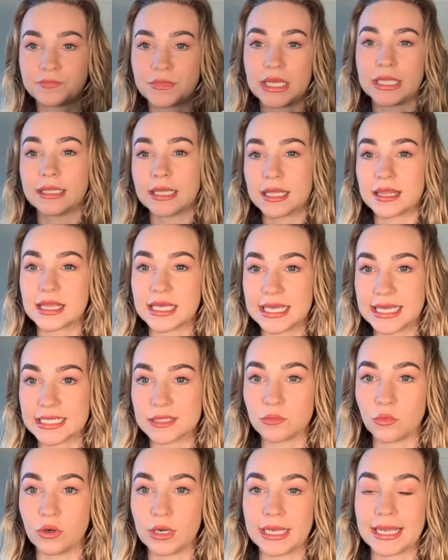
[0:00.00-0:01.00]
and they think it's
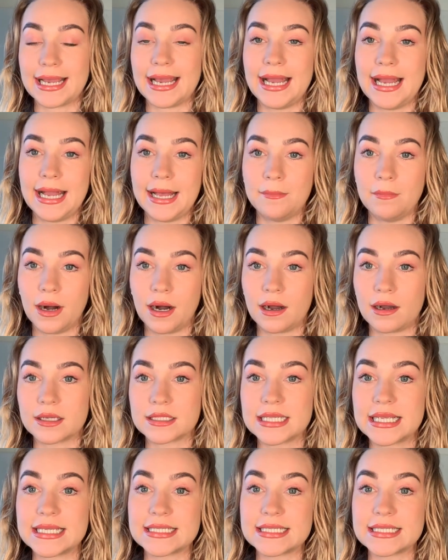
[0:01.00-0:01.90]
more like a hair mask.